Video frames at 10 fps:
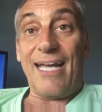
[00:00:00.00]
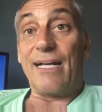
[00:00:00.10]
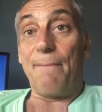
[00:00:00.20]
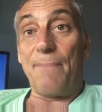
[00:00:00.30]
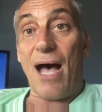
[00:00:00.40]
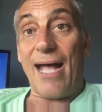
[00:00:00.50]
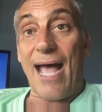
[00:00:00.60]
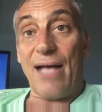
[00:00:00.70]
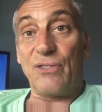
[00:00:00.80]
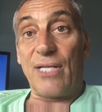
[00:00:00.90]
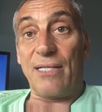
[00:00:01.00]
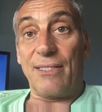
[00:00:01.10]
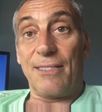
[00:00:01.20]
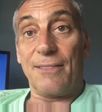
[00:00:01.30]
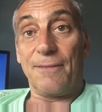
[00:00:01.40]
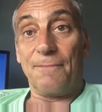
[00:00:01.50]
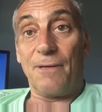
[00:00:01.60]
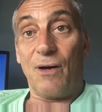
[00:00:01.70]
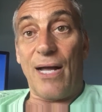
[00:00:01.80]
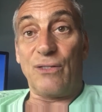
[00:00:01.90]
It can buy assets,
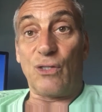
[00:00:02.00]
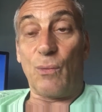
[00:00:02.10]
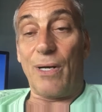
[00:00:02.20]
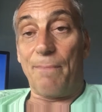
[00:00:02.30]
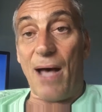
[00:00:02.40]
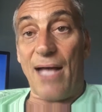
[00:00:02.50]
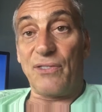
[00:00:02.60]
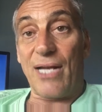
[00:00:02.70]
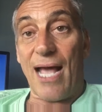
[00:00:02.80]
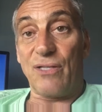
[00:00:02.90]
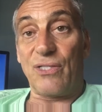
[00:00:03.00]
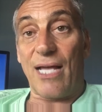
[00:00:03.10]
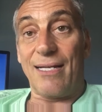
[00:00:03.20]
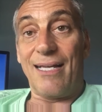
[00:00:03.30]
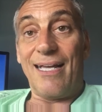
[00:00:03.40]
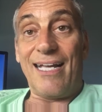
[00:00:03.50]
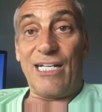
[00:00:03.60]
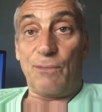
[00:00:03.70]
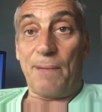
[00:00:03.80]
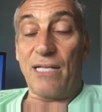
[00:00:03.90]
right? So when it buys an asset,
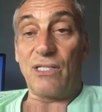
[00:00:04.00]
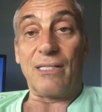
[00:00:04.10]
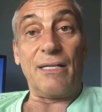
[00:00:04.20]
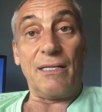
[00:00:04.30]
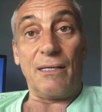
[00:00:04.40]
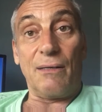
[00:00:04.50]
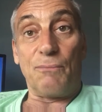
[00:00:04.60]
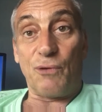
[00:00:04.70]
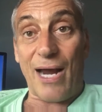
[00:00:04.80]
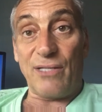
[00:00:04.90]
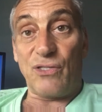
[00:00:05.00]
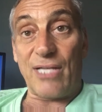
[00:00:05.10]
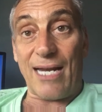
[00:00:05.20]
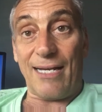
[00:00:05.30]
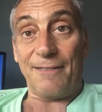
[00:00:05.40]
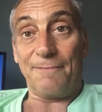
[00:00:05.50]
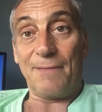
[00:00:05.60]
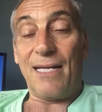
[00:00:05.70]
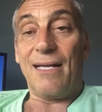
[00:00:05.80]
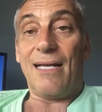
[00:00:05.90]
it's basically price setting
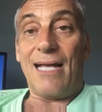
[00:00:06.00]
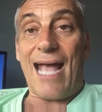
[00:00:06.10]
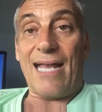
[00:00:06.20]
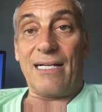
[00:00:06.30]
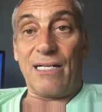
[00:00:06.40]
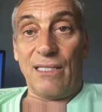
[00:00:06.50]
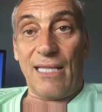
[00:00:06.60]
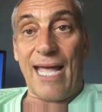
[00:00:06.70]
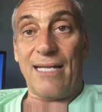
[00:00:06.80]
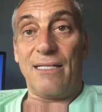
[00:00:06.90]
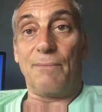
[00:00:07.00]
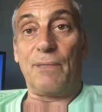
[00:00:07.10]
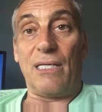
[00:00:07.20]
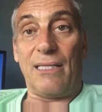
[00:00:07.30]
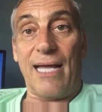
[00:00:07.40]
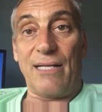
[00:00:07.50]
and it can lend, but it